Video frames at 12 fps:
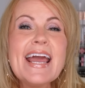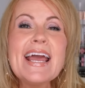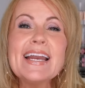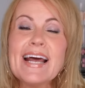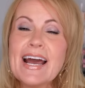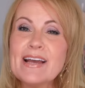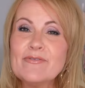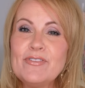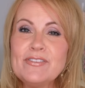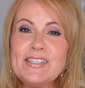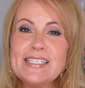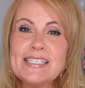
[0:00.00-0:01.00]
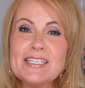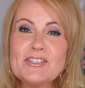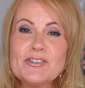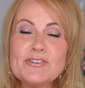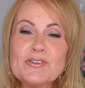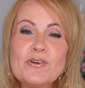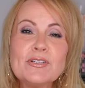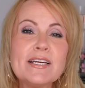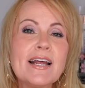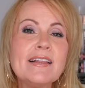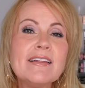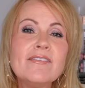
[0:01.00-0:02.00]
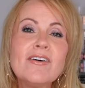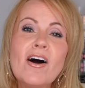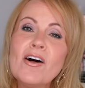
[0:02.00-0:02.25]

and I am 56 years old and I love